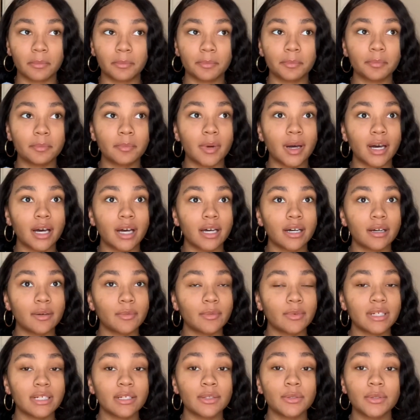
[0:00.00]
But
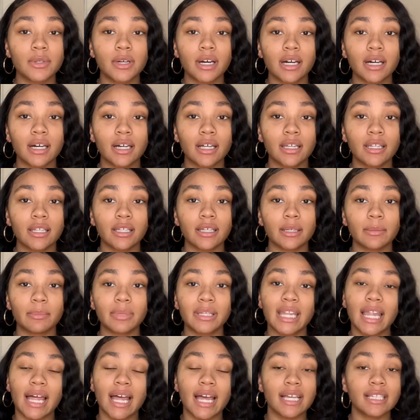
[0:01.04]
what do you call it?
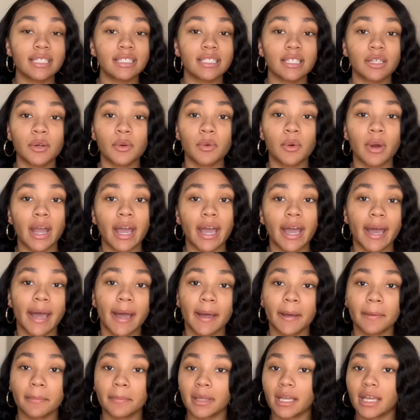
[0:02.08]
Plastic
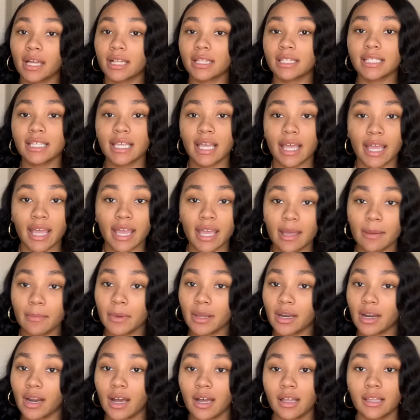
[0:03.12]
wrap and tape and
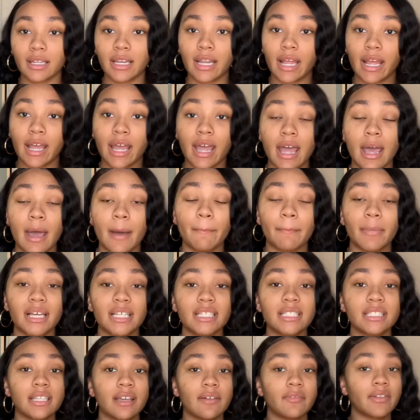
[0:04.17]
all of that. My
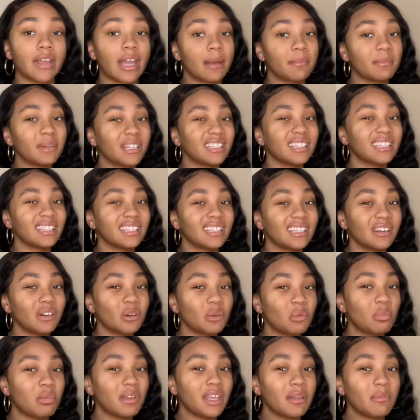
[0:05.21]
stuff came a little
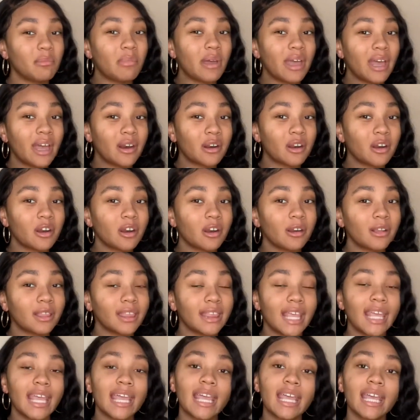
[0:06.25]
bit better
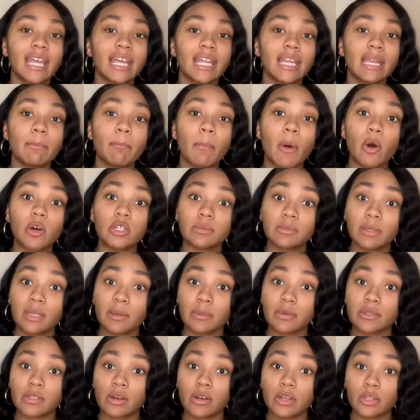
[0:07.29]
than most people
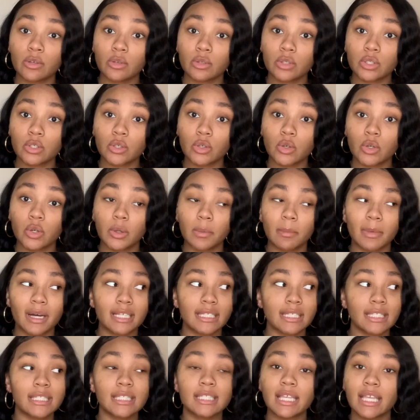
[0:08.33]
on YouTube, but
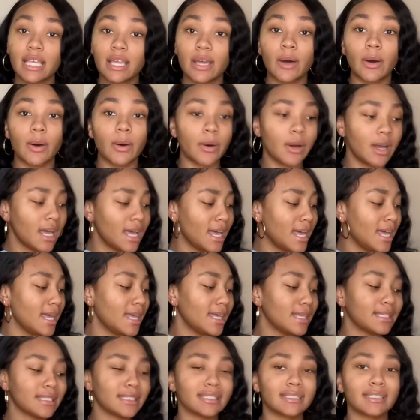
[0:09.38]
still,
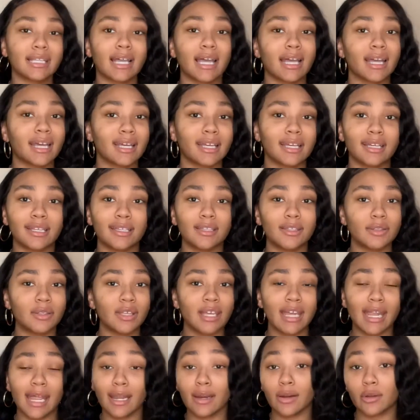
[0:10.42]
it's not, it
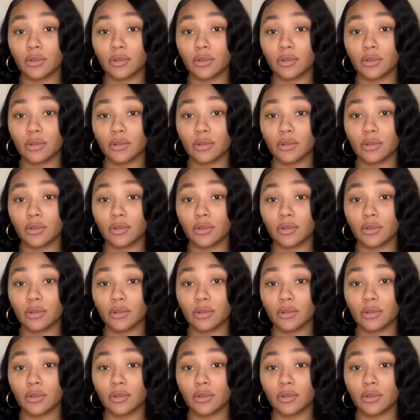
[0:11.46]
ain't no